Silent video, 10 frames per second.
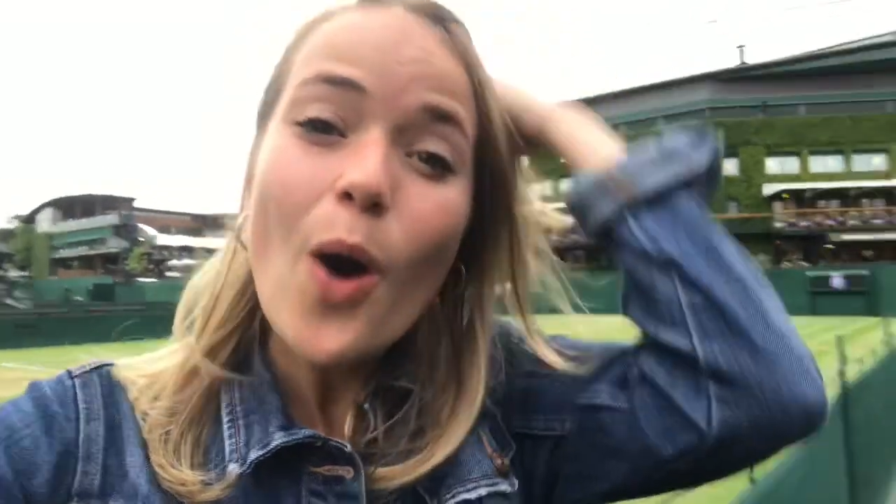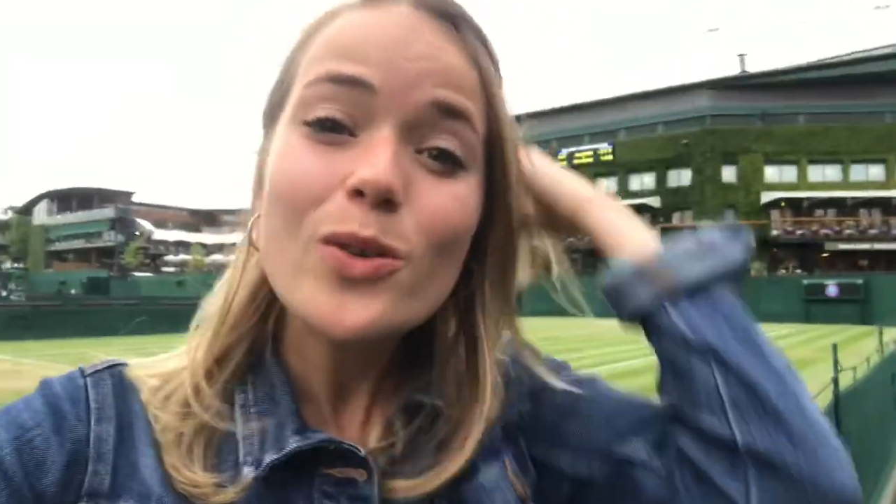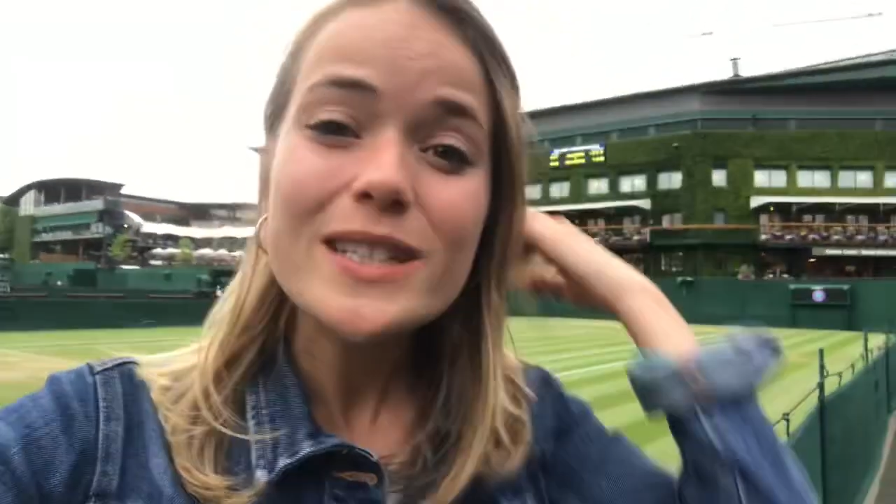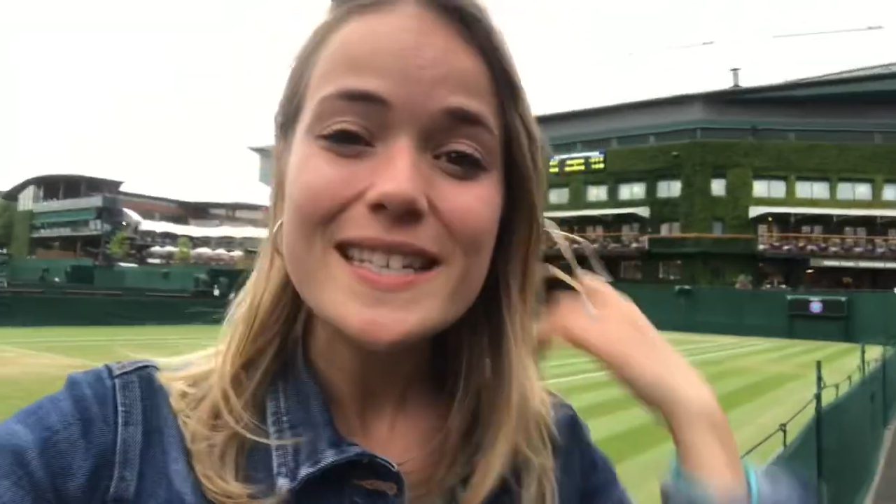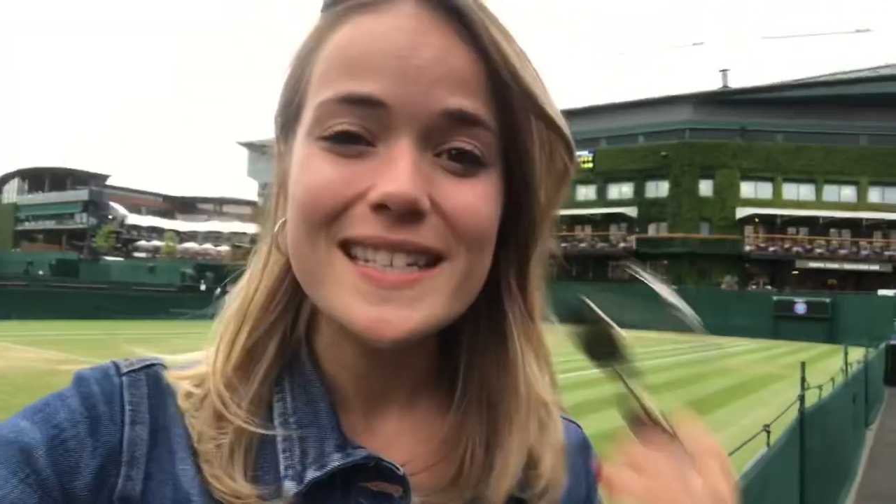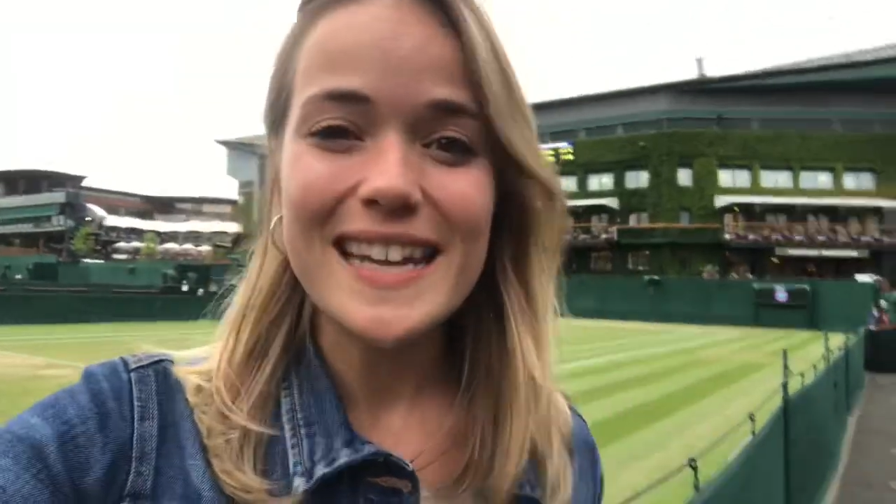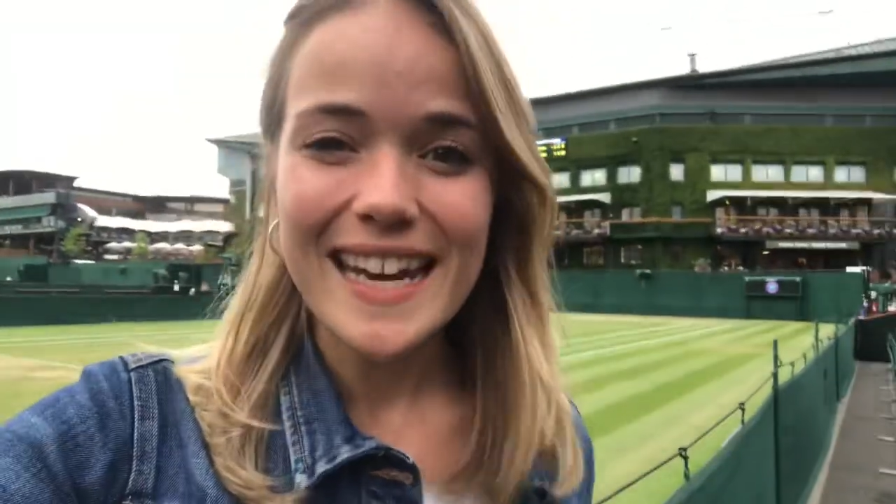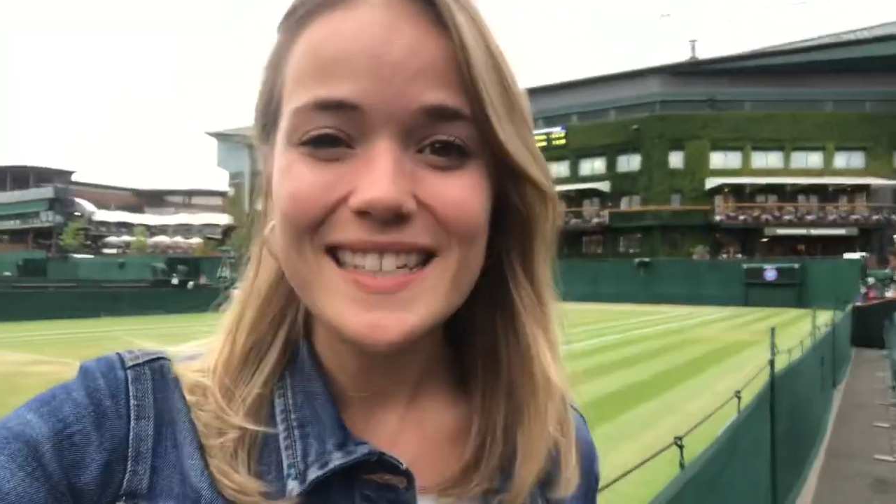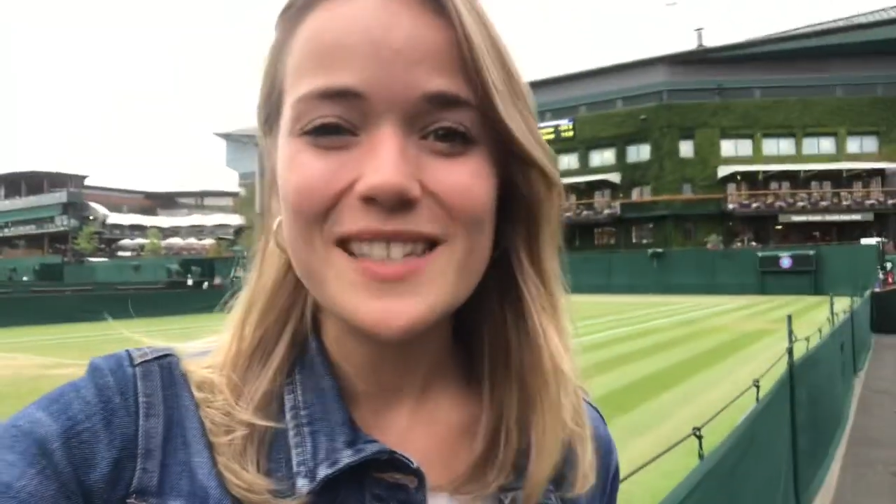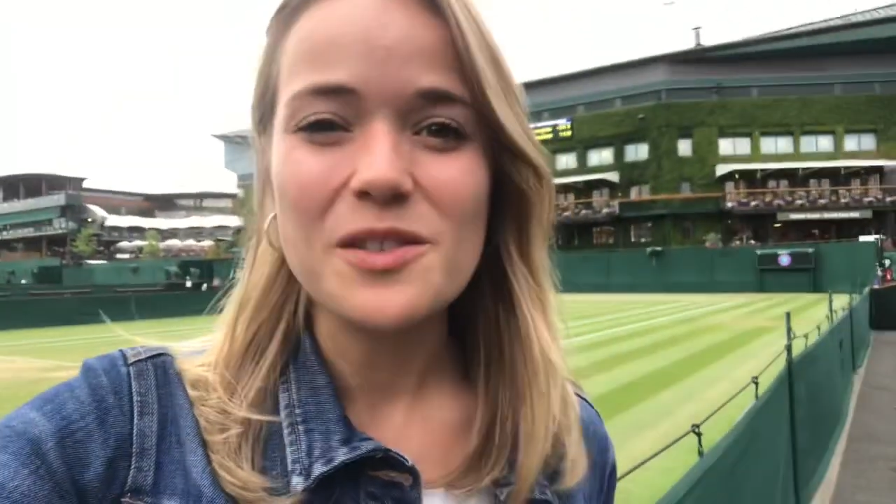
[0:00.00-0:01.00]
oldest
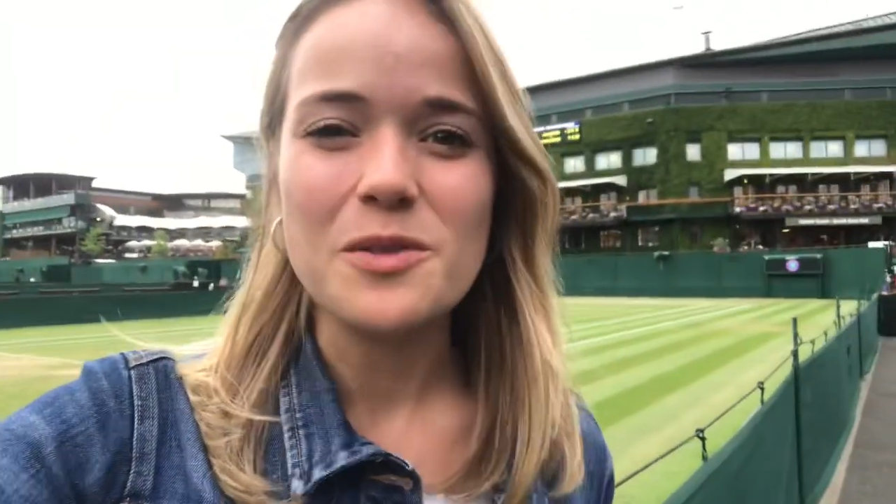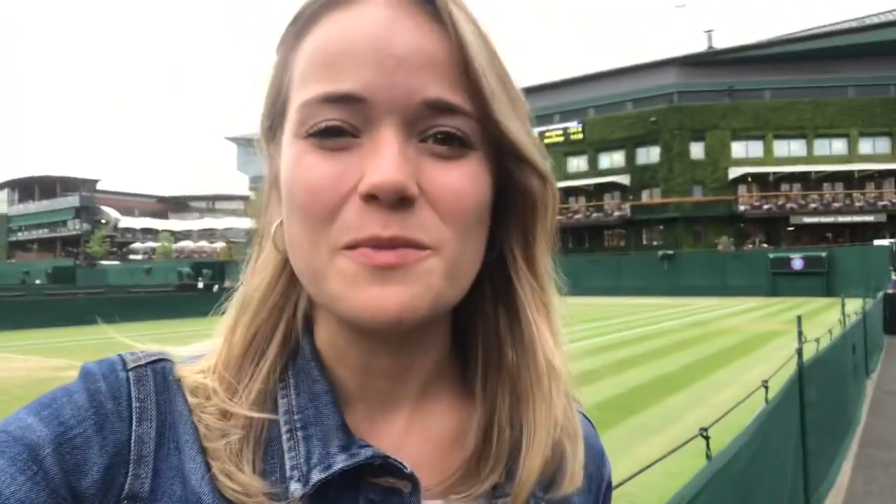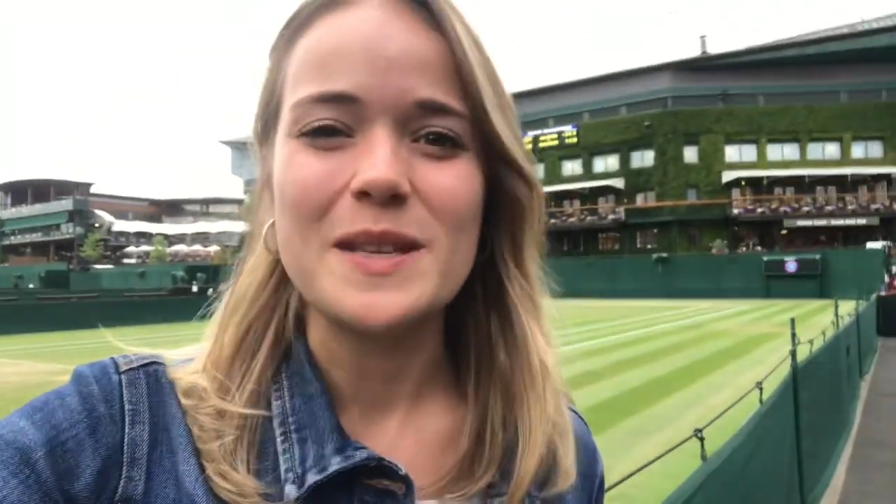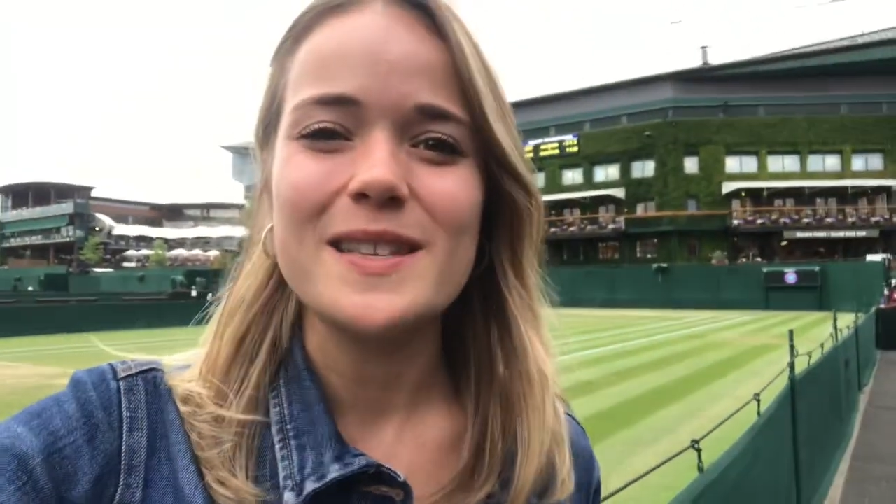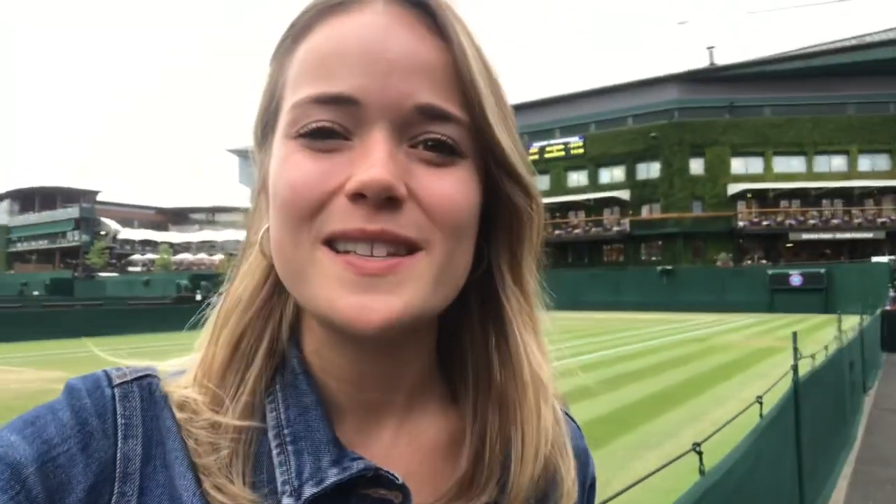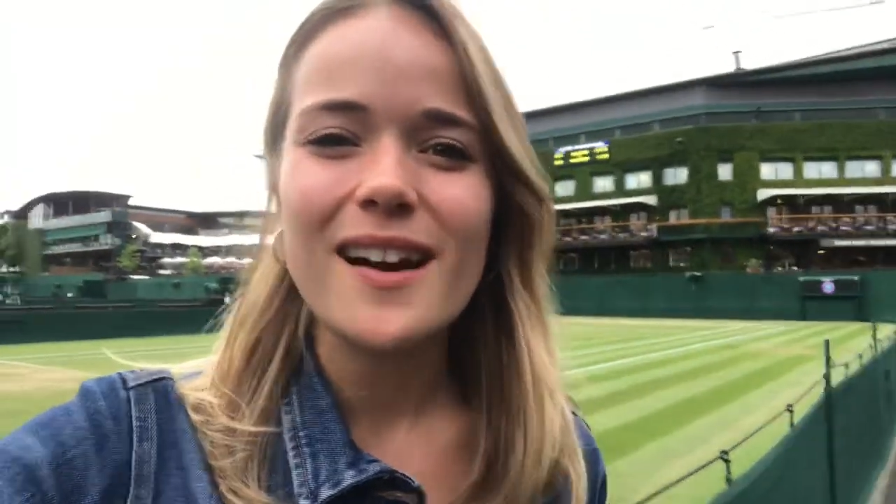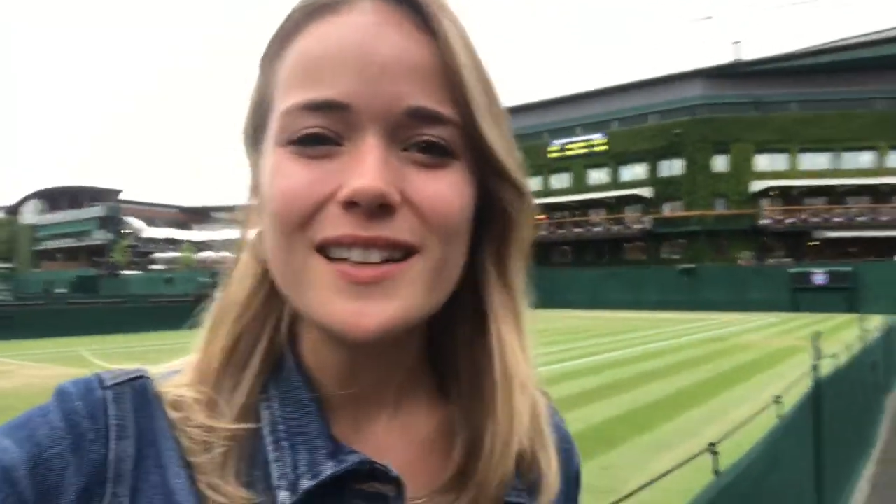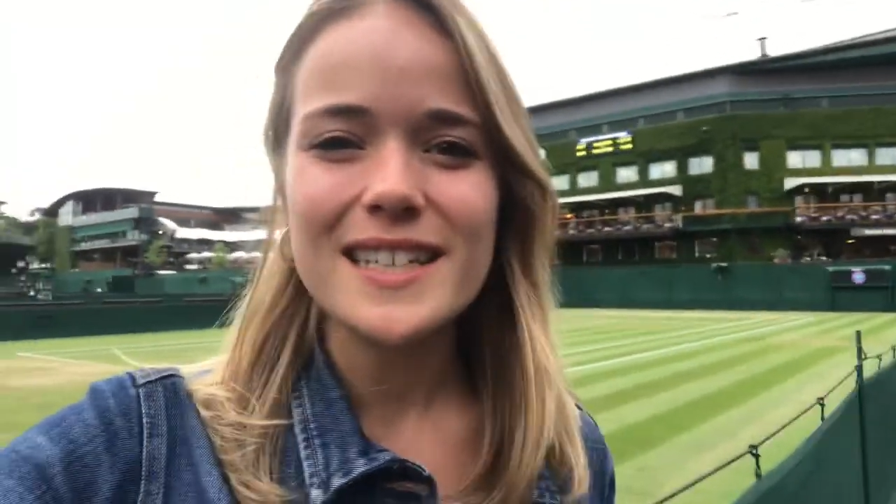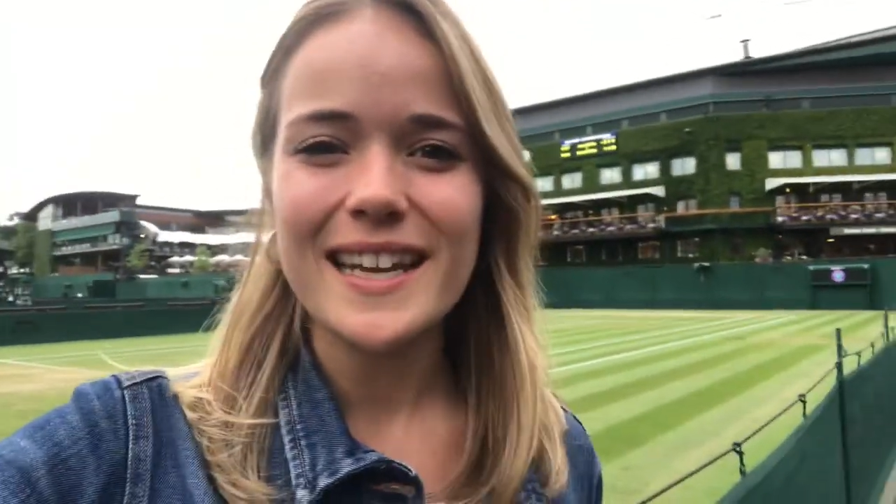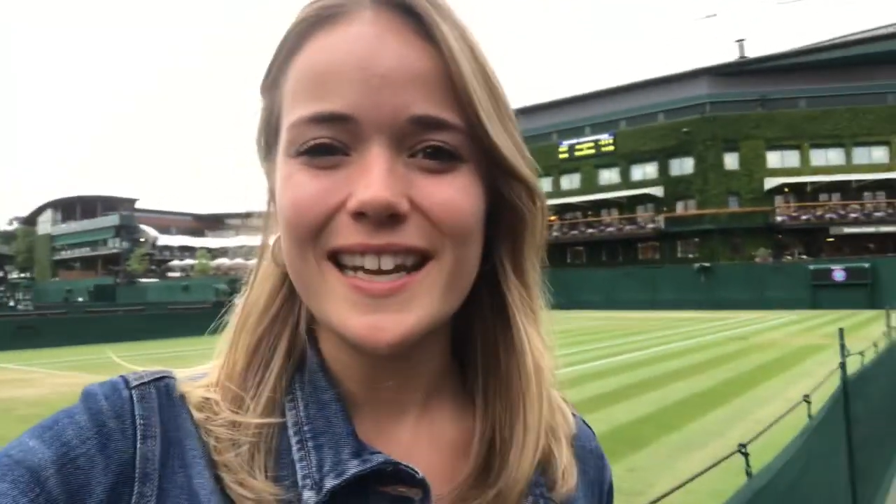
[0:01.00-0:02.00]
tennis tournament
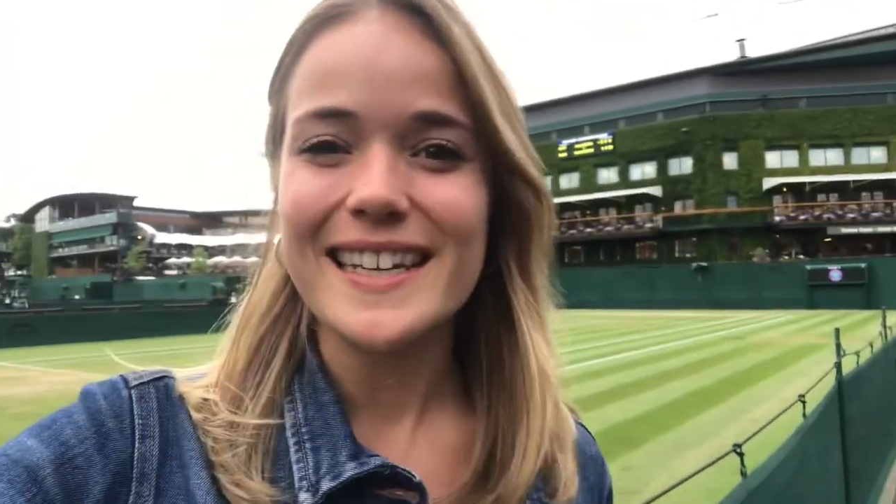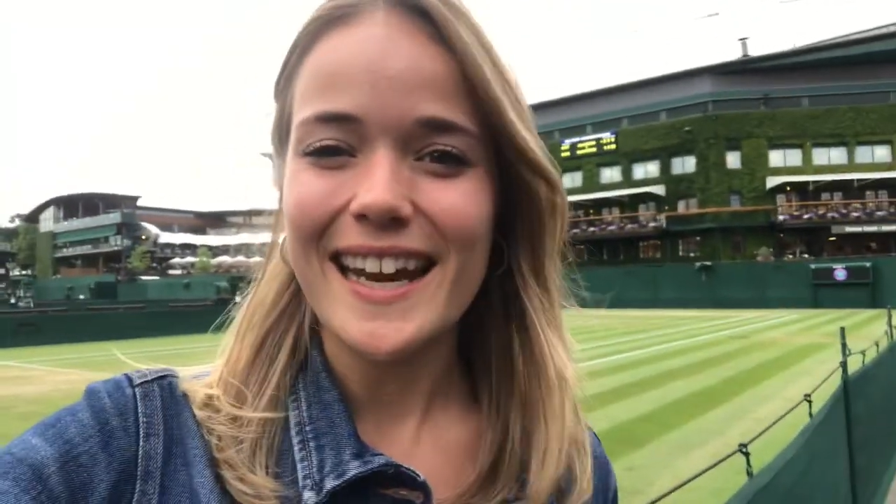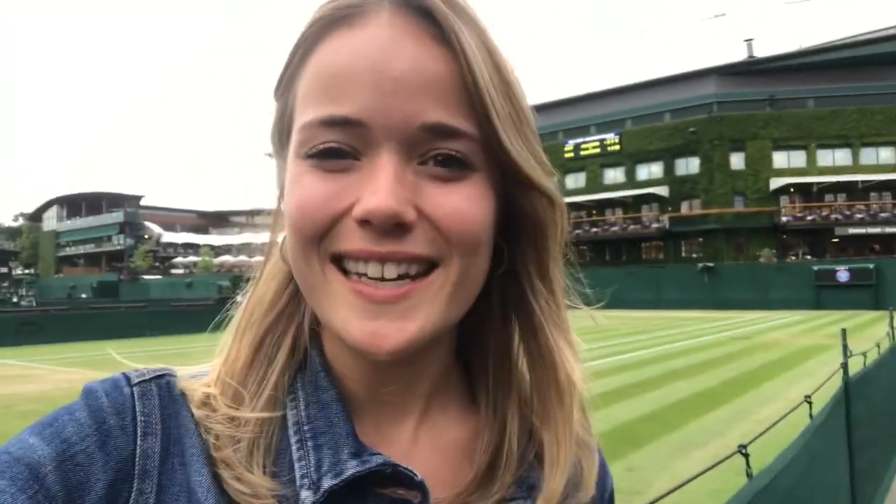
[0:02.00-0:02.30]
starting in